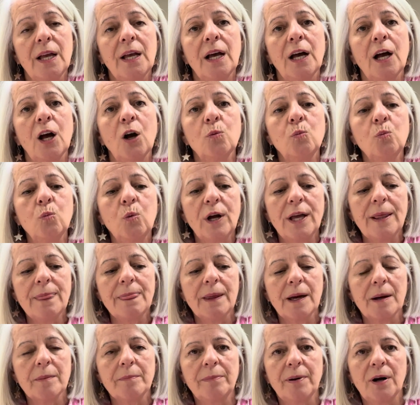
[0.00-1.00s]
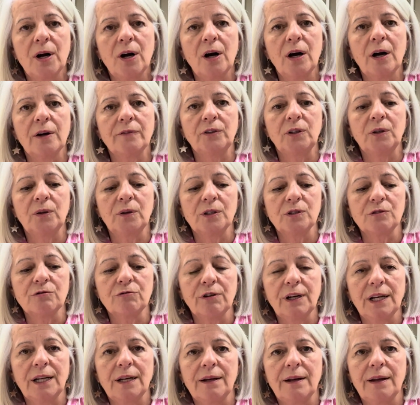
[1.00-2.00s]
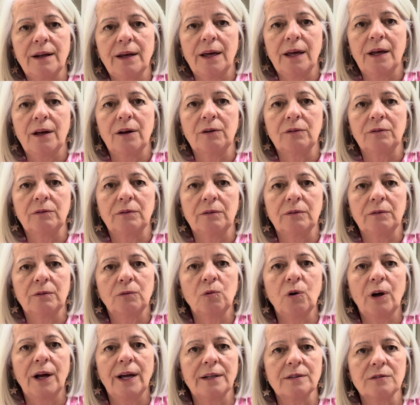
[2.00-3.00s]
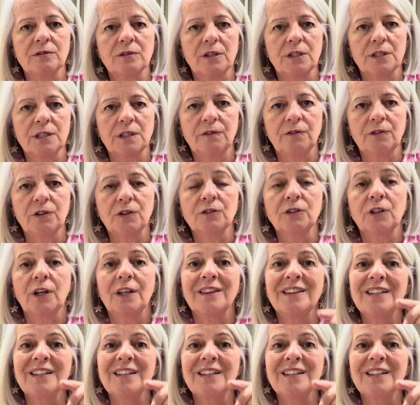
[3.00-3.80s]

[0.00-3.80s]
And when that part of you has written down what anxiety feels like,